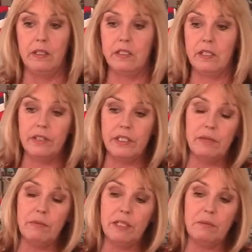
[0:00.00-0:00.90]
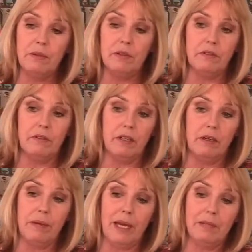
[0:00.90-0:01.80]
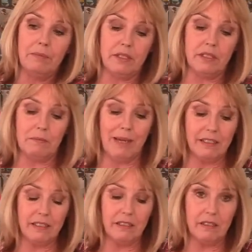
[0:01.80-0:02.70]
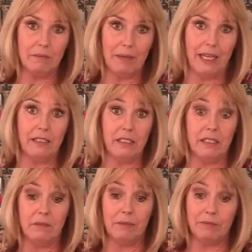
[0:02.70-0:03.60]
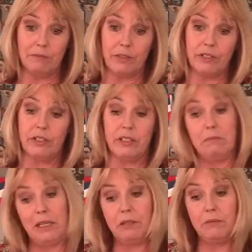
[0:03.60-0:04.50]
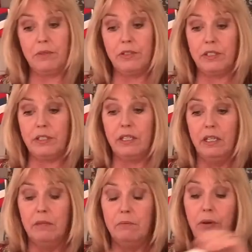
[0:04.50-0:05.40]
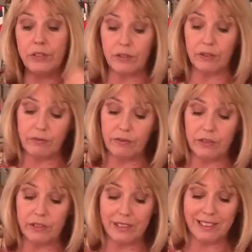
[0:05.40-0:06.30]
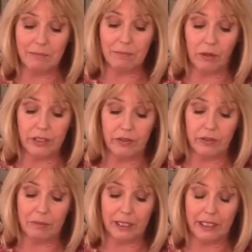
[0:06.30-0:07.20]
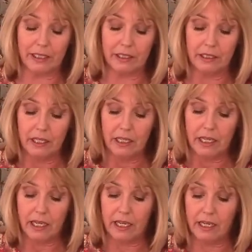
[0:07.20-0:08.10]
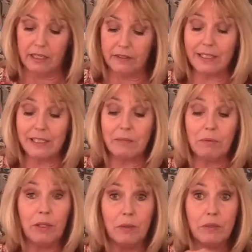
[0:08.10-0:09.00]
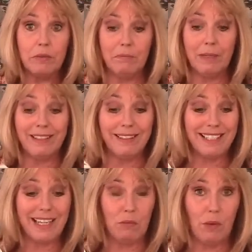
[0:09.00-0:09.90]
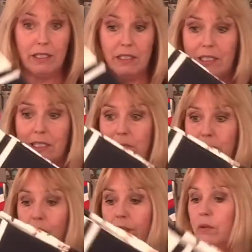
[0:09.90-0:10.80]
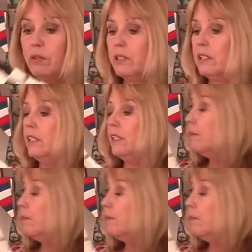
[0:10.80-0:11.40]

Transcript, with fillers: So there's somewhere to put uh, papers, patterns, pens, paintbrushes, makeup brushes, pockets on the front, zip pocket on the back. And that zip pocket was made in the same way as this zip pocket was.